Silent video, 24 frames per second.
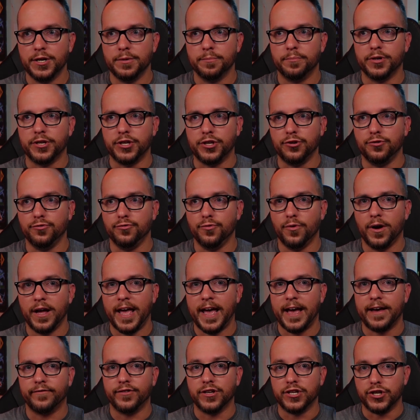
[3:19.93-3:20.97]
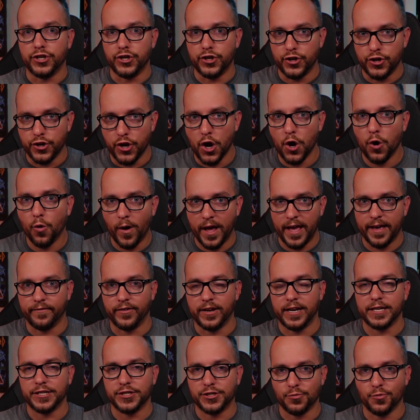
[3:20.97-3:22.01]
but you have no
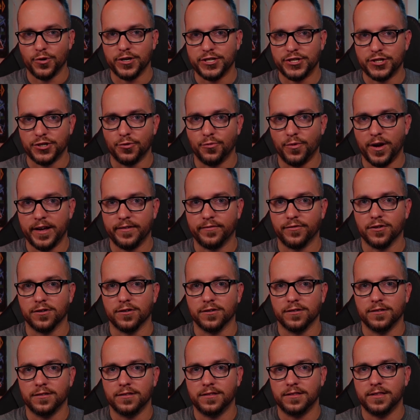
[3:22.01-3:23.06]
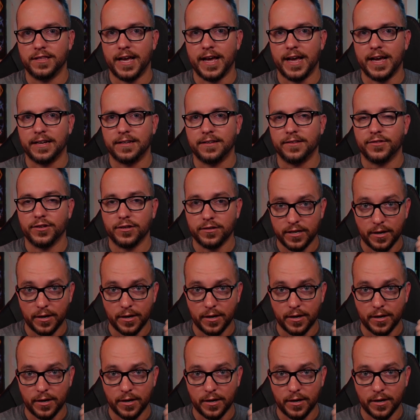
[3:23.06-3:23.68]
evidence whatsoever that,